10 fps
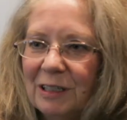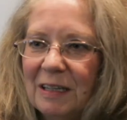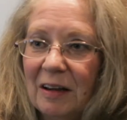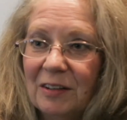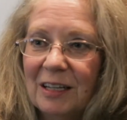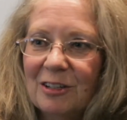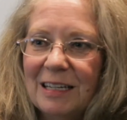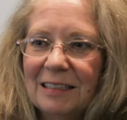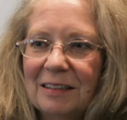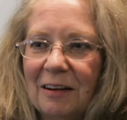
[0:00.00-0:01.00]
in healthcare
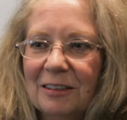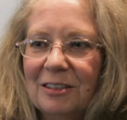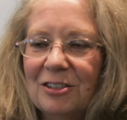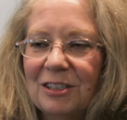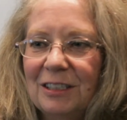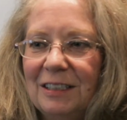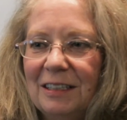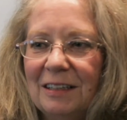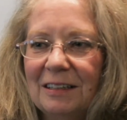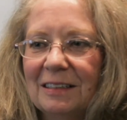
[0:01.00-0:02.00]
technology
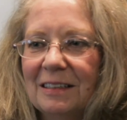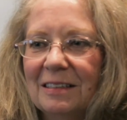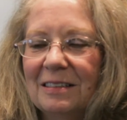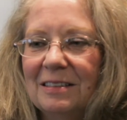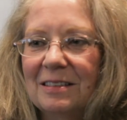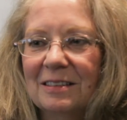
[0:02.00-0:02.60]
and